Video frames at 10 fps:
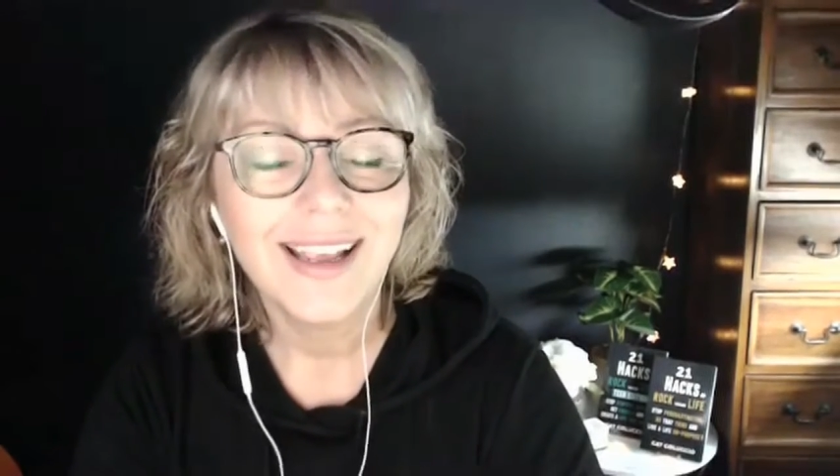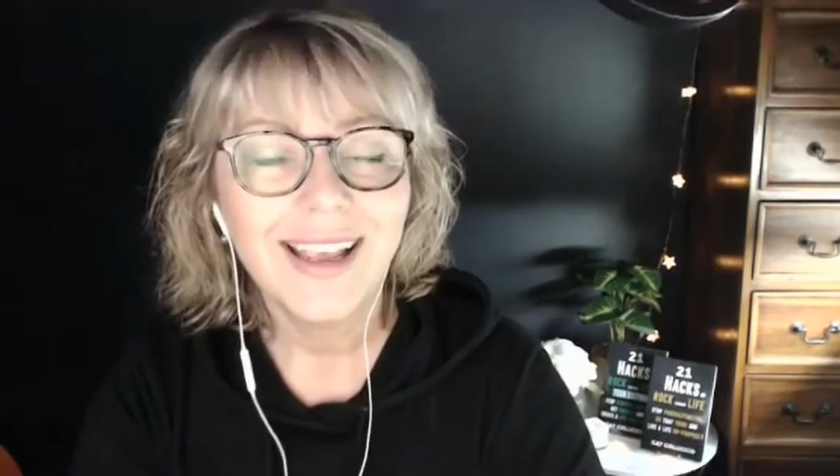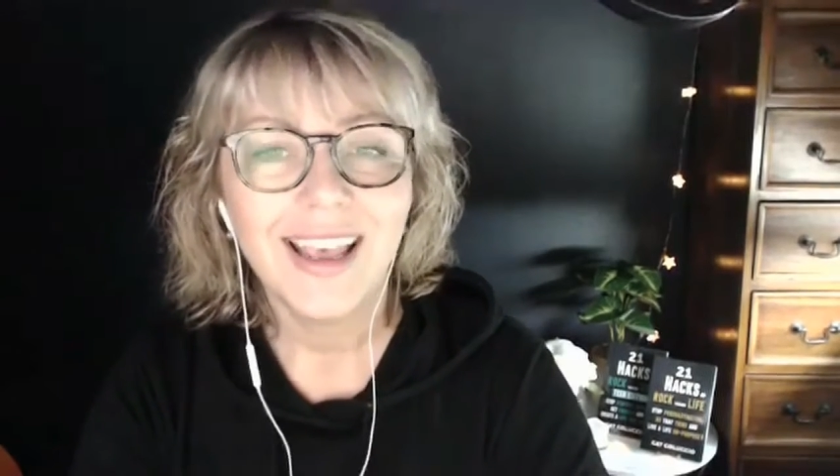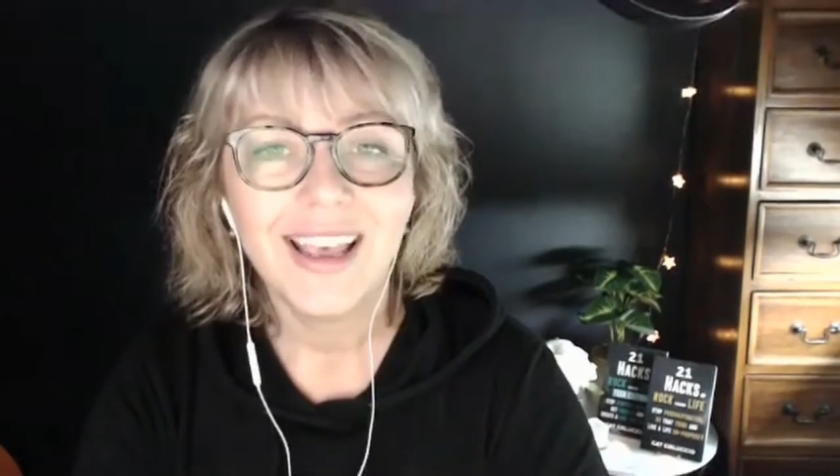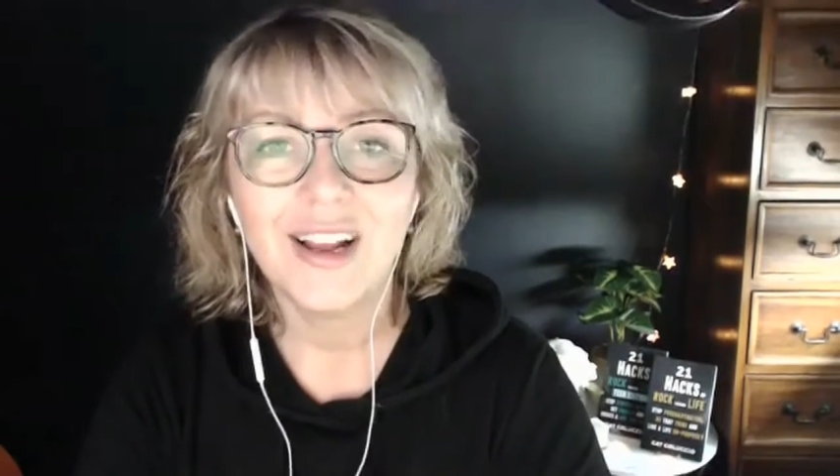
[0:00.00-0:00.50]

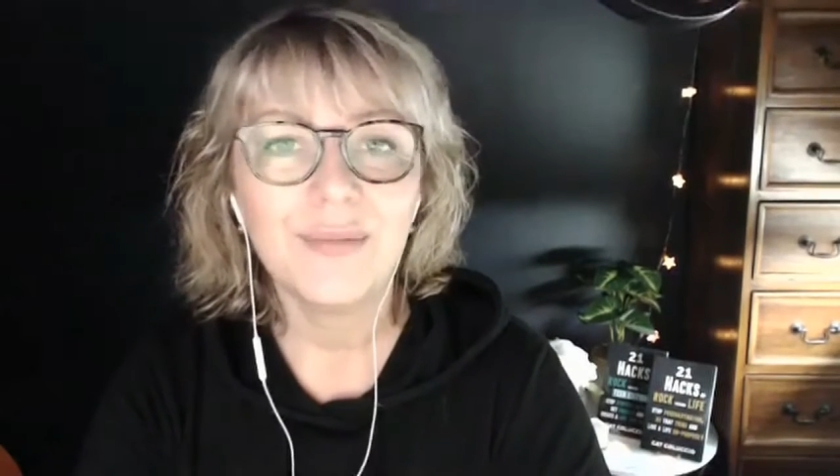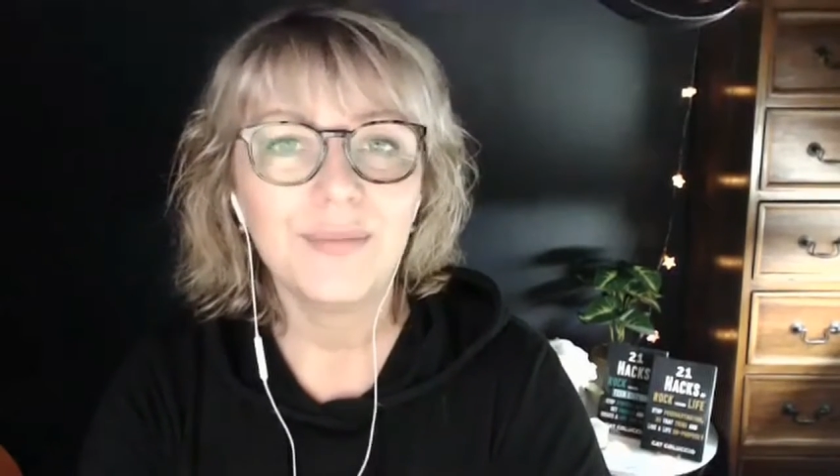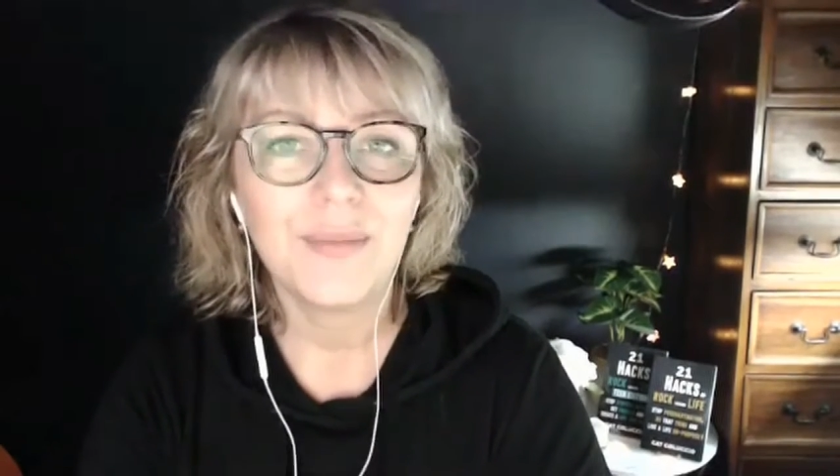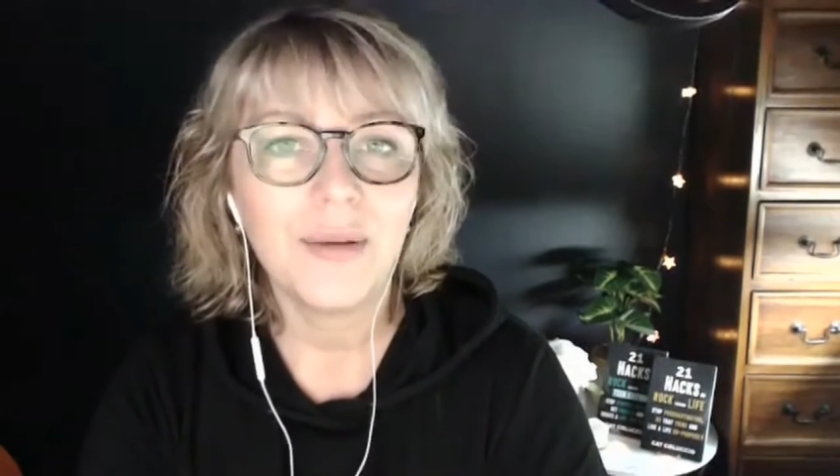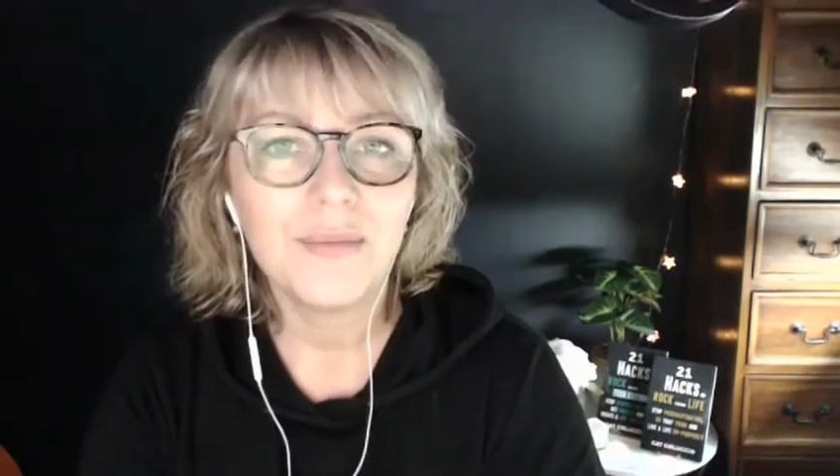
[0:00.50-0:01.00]

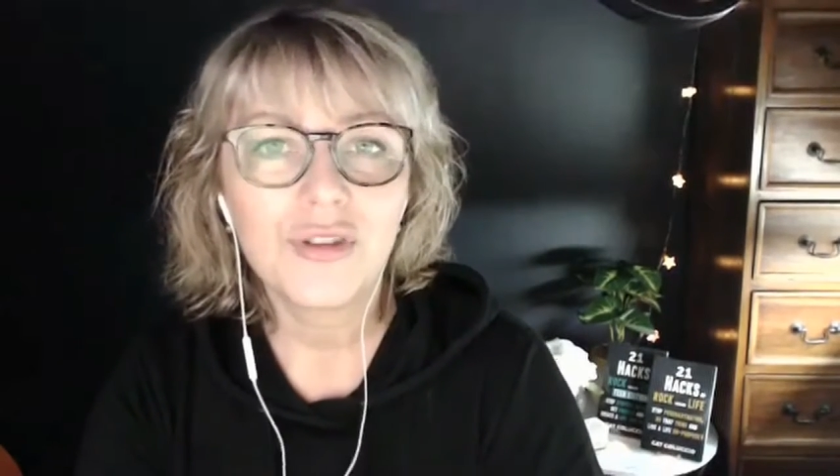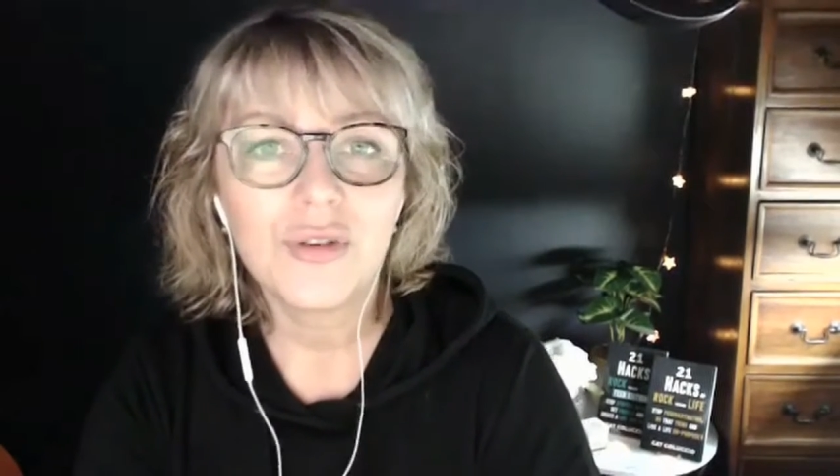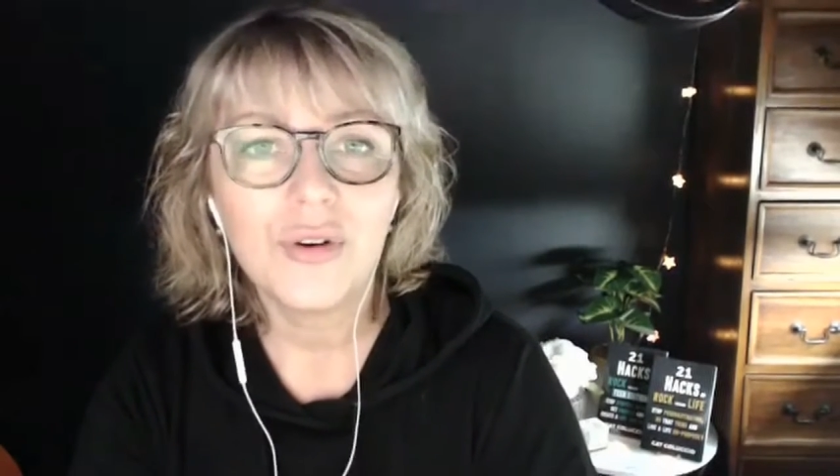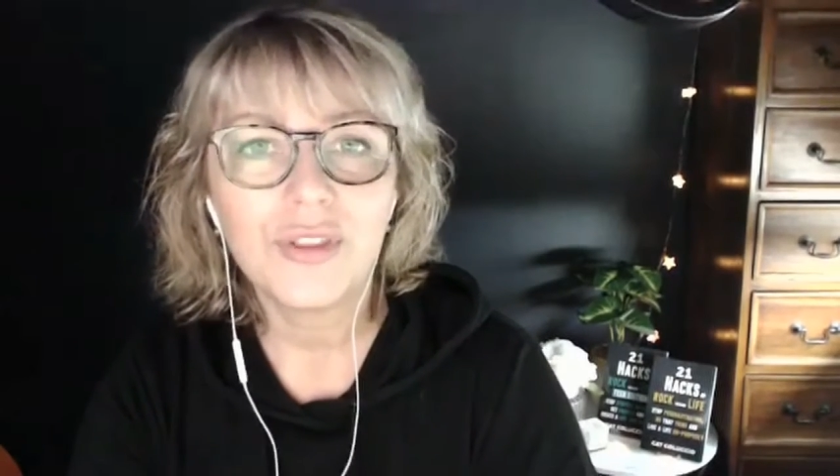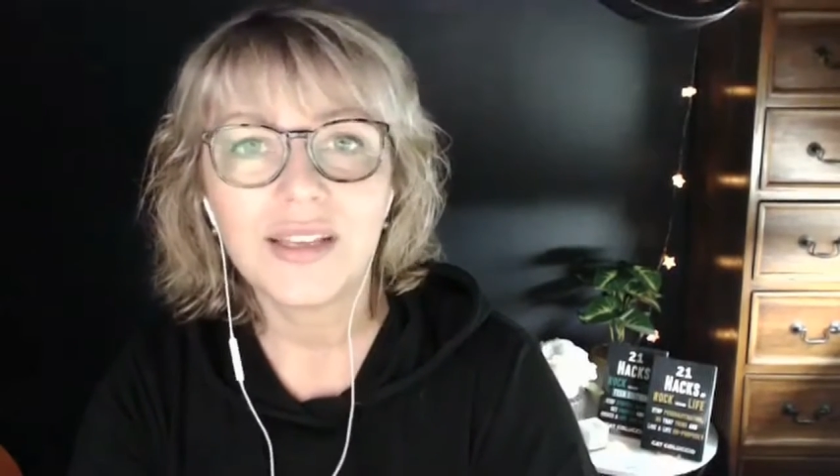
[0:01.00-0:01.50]
and I'm
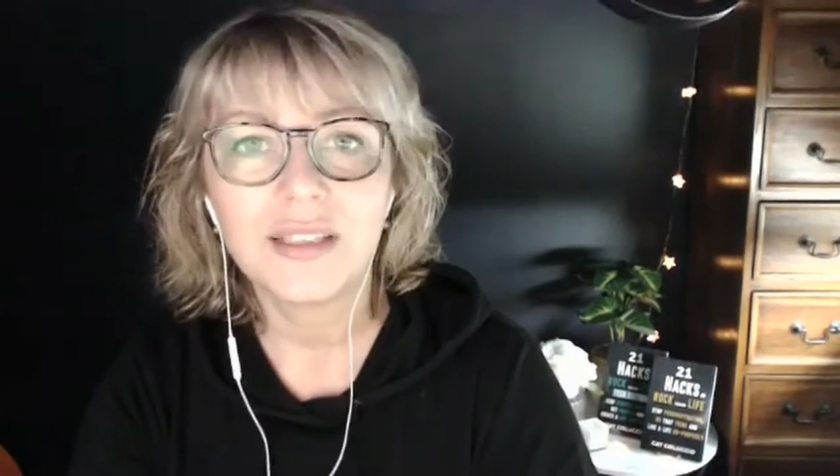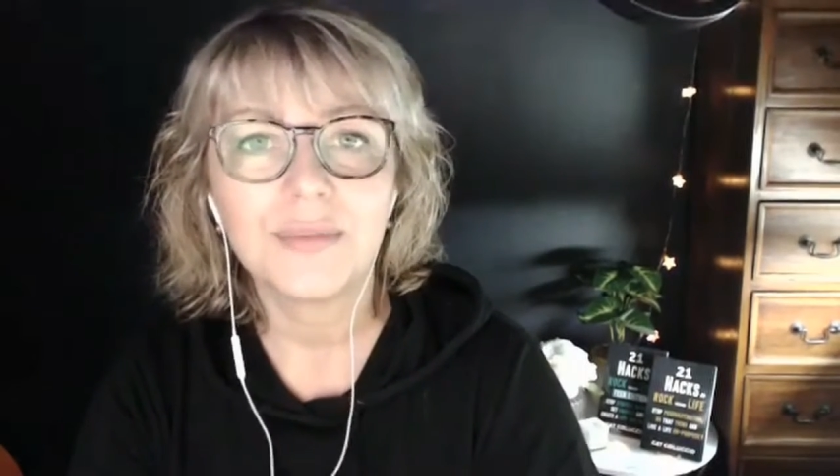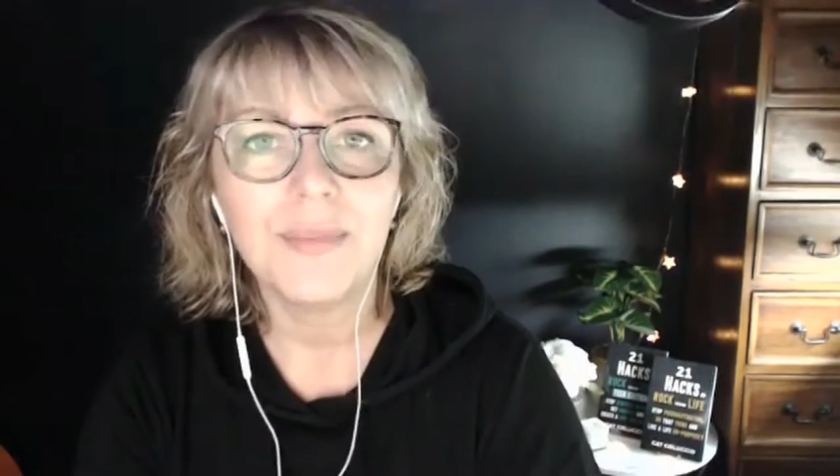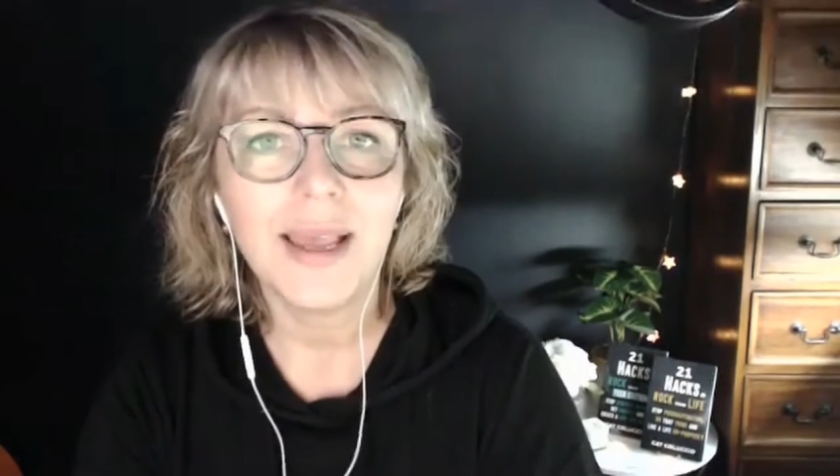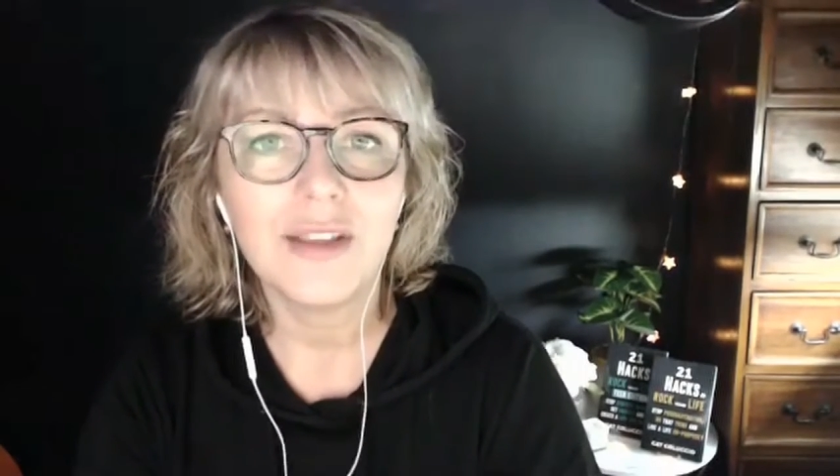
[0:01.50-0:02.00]
sure that's
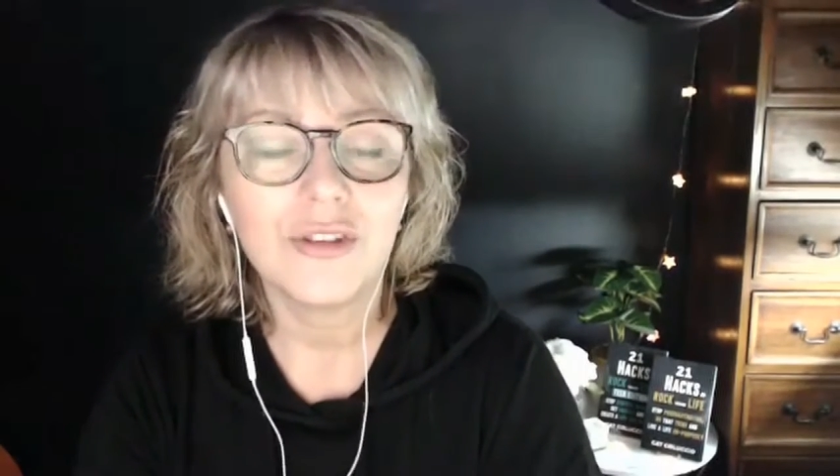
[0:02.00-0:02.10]
made